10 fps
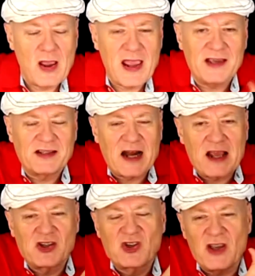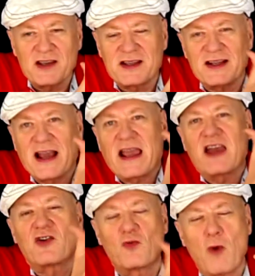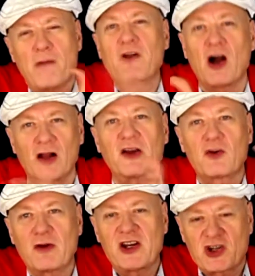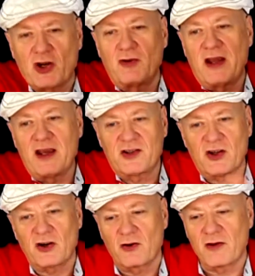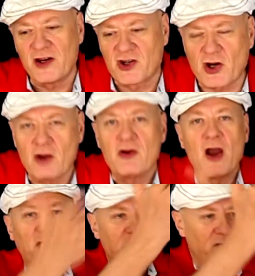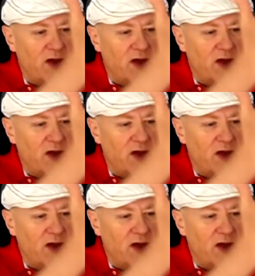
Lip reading: it like what we call a grease chute? Is it a grease chute? Do